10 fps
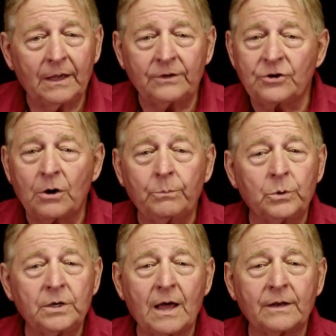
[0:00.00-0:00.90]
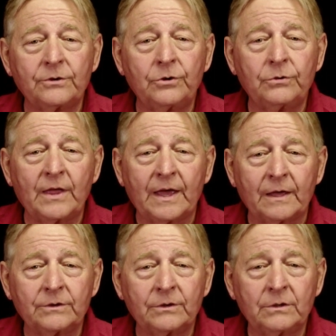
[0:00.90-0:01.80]
And Job would not do that.
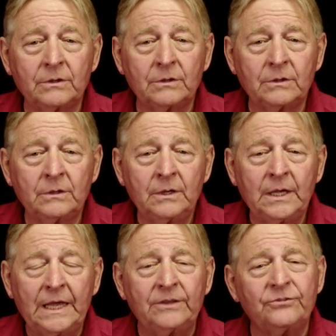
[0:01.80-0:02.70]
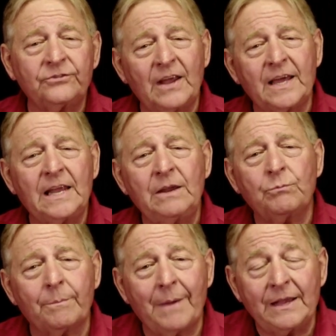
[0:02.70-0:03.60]
Instead, he
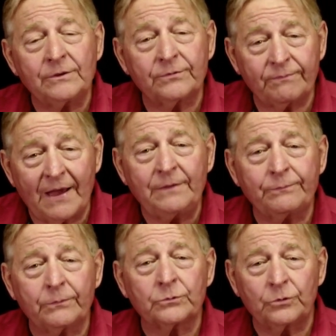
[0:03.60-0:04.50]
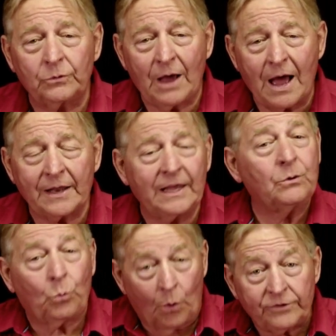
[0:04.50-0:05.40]
remains faithful to God. He
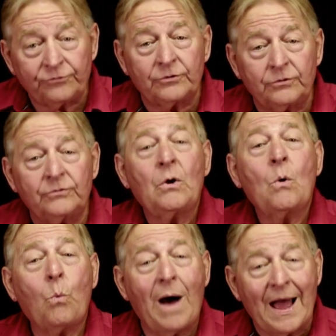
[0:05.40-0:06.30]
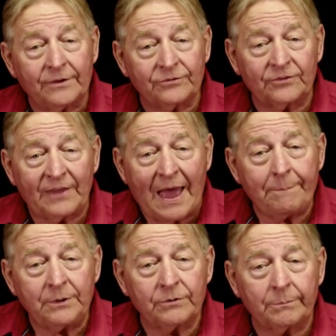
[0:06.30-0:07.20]
questions, Why has this
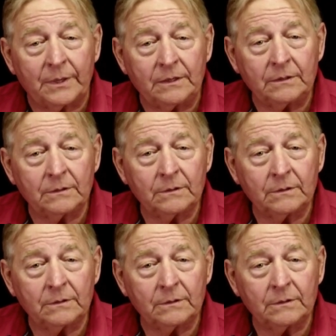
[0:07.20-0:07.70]
happened to me?